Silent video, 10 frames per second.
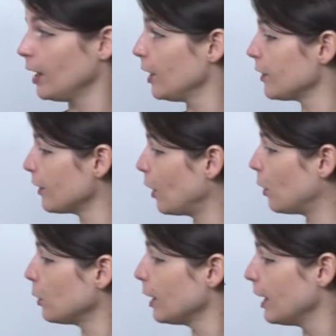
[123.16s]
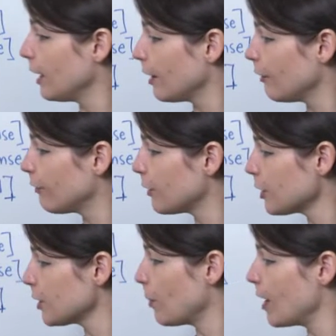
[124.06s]
So the
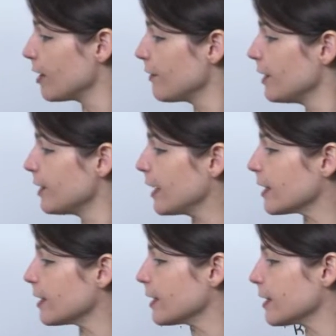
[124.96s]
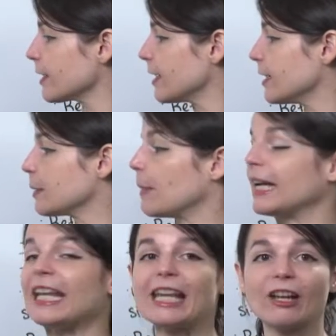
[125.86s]
first part of the sentence is
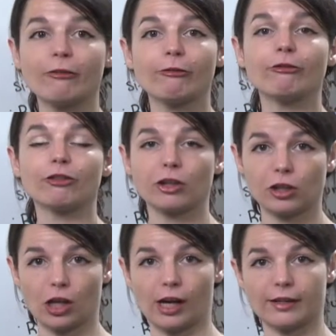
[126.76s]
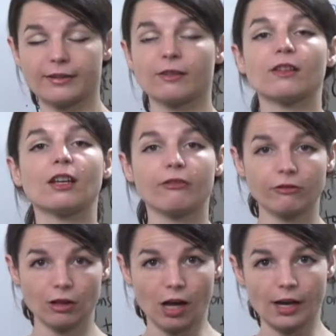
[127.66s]
my if clause. So the if
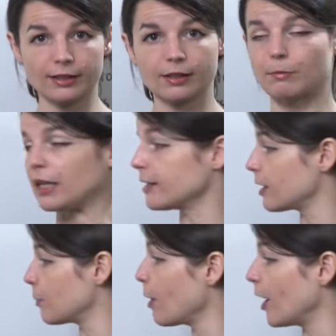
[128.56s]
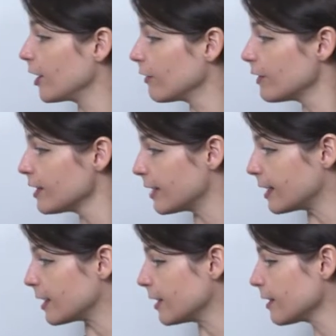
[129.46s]
clause means the part of the
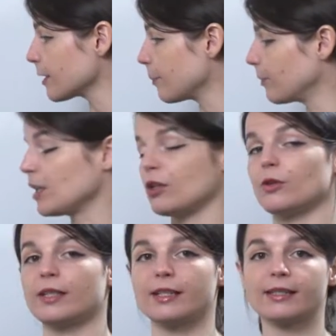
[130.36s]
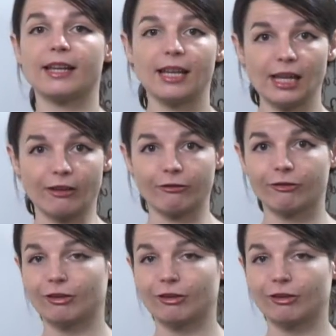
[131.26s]
sentence that uses if.